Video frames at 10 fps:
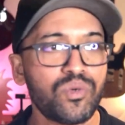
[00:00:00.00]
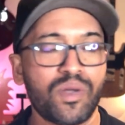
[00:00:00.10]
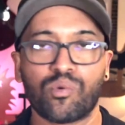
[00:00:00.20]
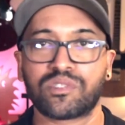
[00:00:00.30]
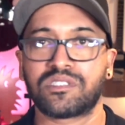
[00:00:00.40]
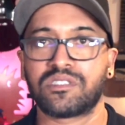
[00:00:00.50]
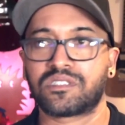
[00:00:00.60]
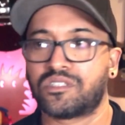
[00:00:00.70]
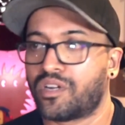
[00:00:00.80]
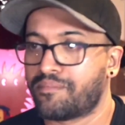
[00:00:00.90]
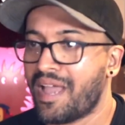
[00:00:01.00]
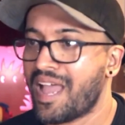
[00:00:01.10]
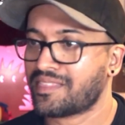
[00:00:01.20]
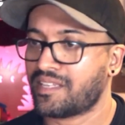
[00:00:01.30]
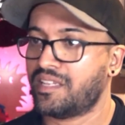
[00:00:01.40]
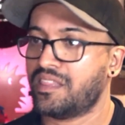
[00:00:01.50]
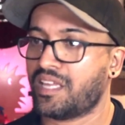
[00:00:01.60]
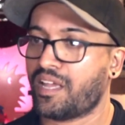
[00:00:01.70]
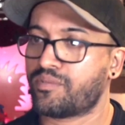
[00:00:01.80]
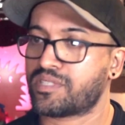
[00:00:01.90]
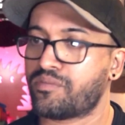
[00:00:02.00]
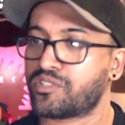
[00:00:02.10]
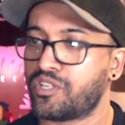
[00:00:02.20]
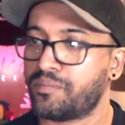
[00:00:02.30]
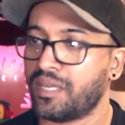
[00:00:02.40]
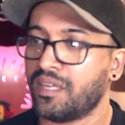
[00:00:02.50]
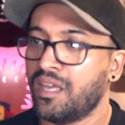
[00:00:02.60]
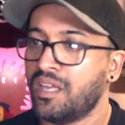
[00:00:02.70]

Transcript: I wasn't good at math. I didn't think I was ever going to be